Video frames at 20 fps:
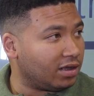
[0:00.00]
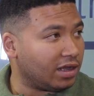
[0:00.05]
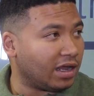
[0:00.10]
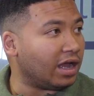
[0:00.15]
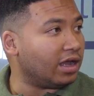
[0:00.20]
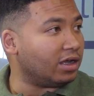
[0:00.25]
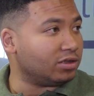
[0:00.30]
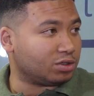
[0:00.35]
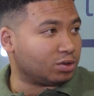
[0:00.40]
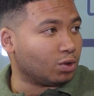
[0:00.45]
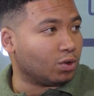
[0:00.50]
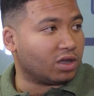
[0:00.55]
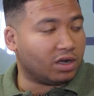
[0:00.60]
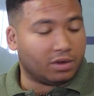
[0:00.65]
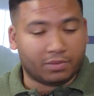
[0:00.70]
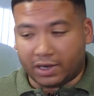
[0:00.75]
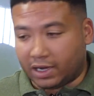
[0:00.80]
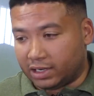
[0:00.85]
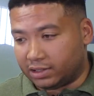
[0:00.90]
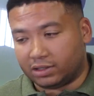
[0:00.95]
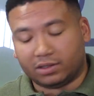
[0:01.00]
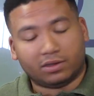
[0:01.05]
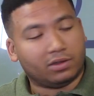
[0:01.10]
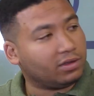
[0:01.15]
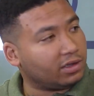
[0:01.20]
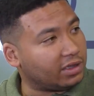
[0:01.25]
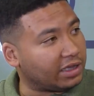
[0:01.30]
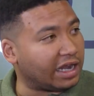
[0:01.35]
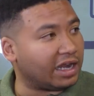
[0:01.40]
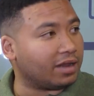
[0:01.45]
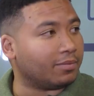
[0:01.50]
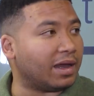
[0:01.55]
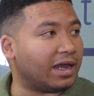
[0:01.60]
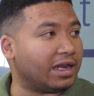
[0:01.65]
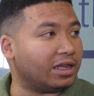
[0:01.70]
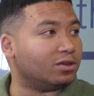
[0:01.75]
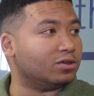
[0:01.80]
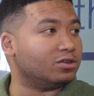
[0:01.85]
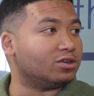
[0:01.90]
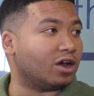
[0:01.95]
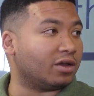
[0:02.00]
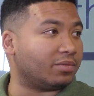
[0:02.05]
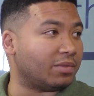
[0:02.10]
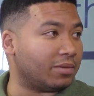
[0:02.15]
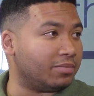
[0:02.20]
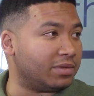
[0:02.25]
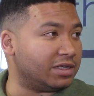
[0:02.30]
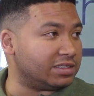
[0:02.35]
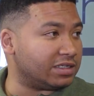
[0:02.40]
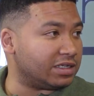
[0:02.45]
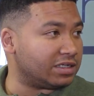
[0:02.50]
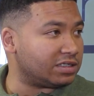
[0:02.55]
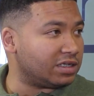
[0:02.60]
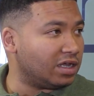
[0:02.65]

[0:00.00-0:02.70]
I was talking about getting money to start my business.